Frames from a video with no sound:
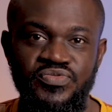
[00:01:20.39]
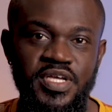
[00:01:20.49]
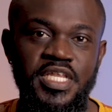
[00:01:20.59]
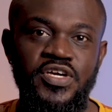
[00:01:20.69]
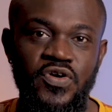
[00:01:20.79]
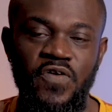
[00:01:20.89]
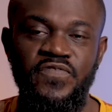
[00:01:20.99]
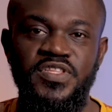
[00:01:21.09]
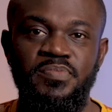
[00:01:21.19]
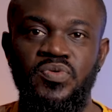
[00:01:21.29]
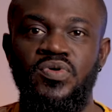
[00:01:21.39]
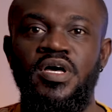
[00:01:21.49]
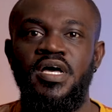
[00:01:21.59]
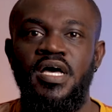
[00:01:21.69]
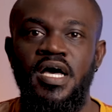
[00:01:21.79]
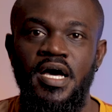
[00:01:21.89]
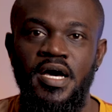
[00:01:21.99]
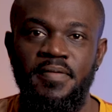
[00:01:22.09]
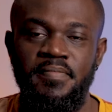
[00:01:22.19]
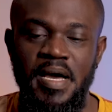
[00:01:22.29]
really comfortable.
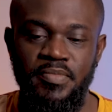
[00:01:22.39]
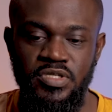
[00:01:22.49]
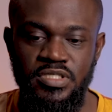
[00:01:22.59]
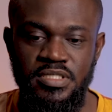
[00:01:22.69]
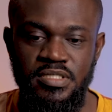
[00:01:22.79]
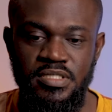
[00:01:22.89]
I'm going to